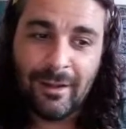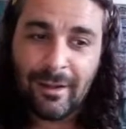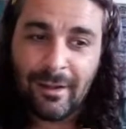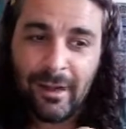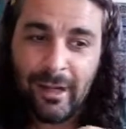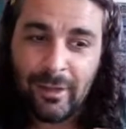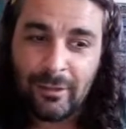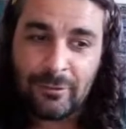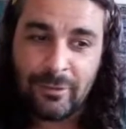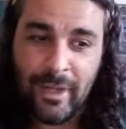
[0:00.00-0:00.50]

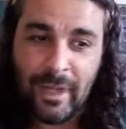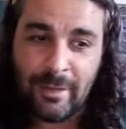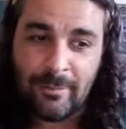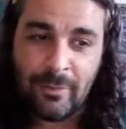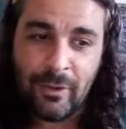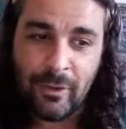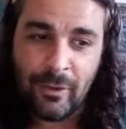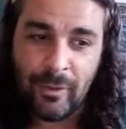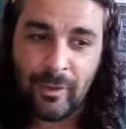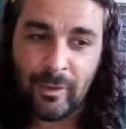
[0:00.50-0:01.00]
you know,
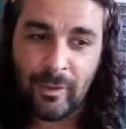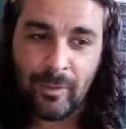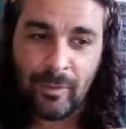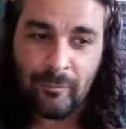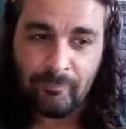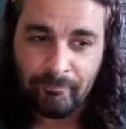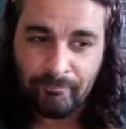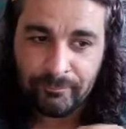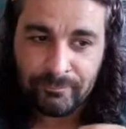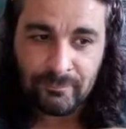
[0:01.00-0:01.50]
them
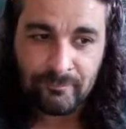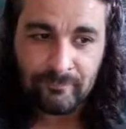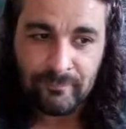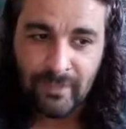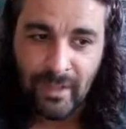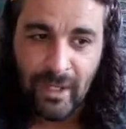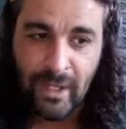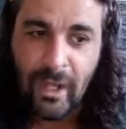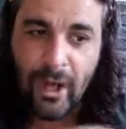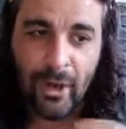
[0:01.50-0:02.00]
who
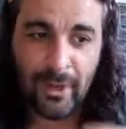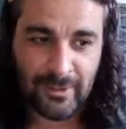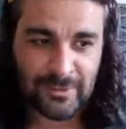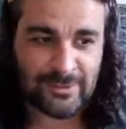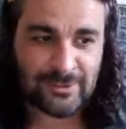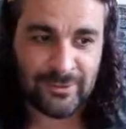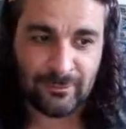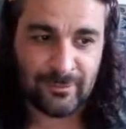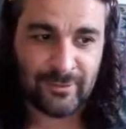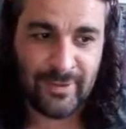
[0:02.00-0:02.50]
like
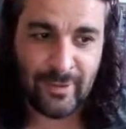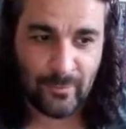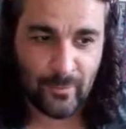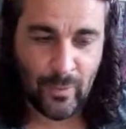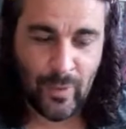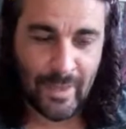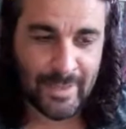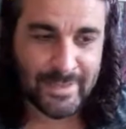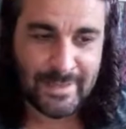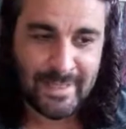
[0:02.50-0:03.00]
something
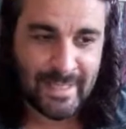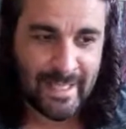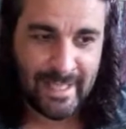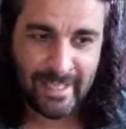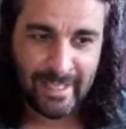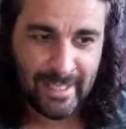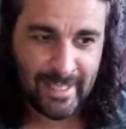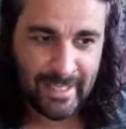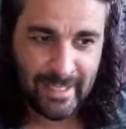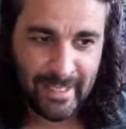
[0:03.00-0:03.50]
one
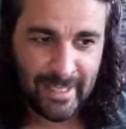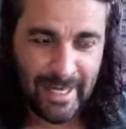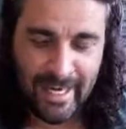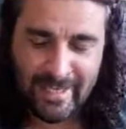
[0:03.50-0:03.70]
day